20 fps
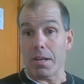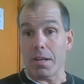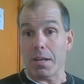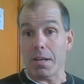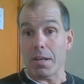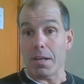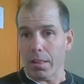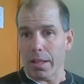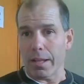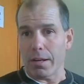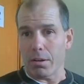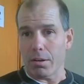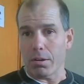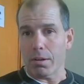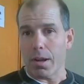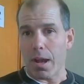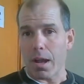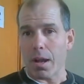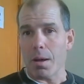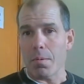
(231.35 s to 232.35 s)
not later,
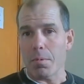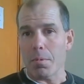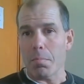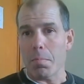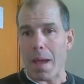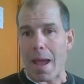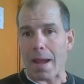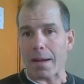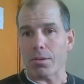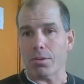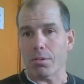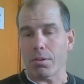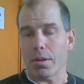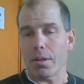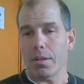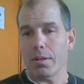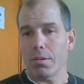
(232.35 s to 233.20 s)
not coming back to it.